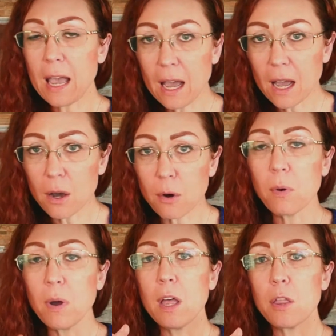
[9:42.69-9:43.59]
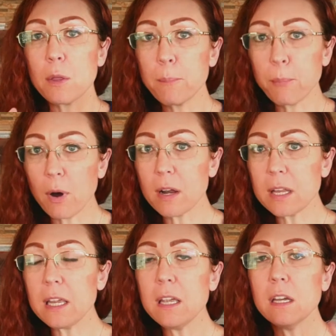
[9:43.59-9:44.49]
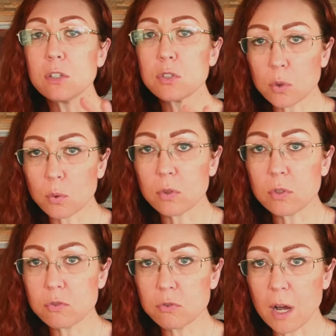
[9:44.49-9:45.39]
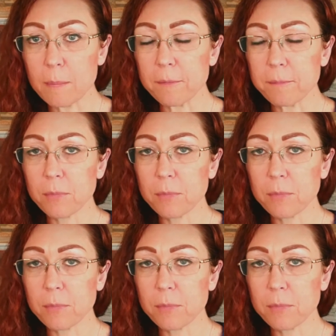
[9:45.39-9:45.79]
how the body stores trauma,